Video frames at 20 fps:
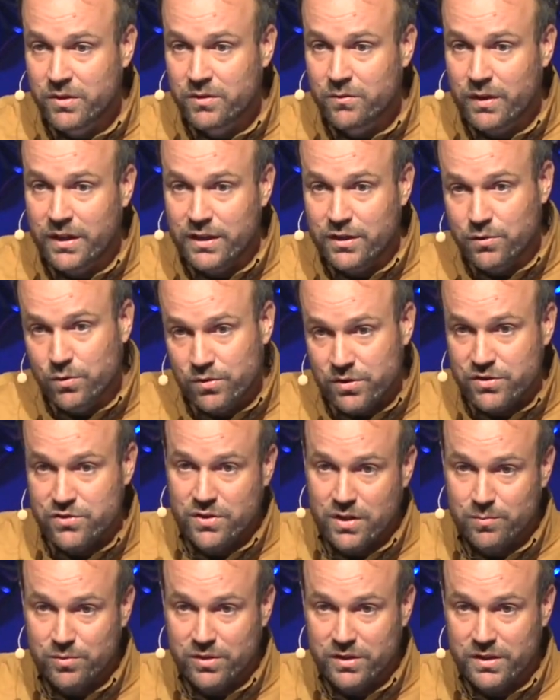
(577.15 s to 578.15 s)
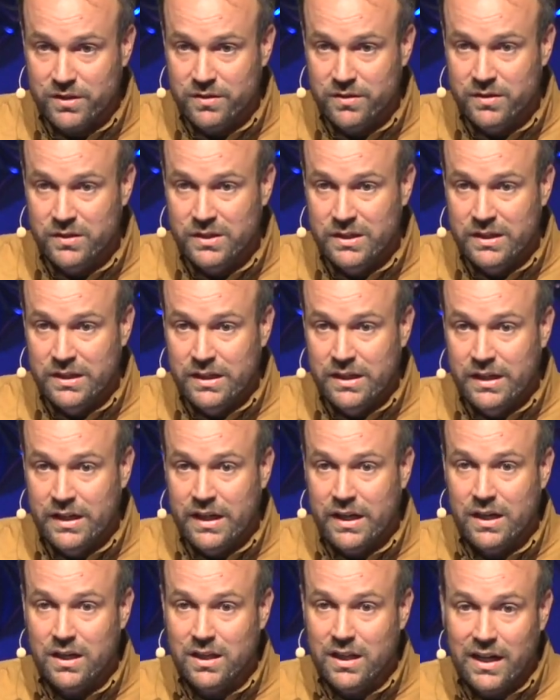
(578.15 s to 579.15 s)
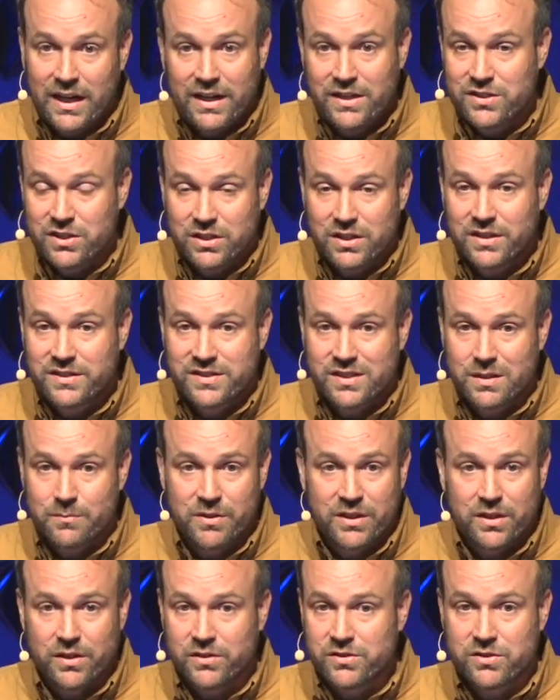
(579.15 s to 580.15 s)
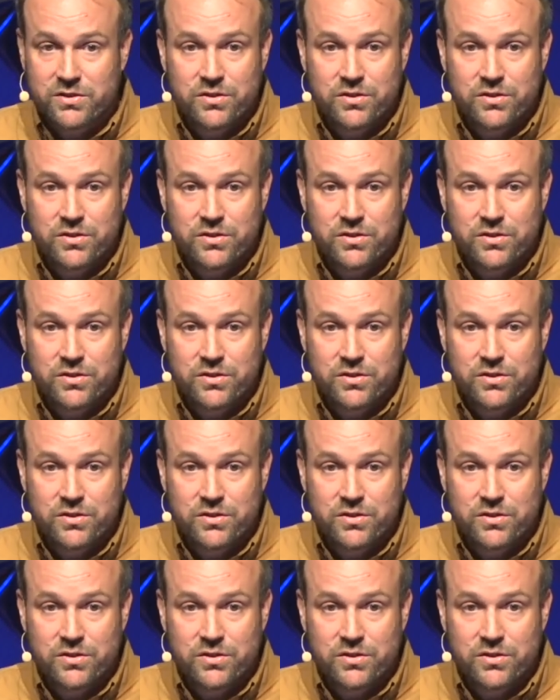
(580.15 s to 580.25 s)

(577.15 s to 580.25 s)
Right? You're the troubler. And Elijah looks at him and goes,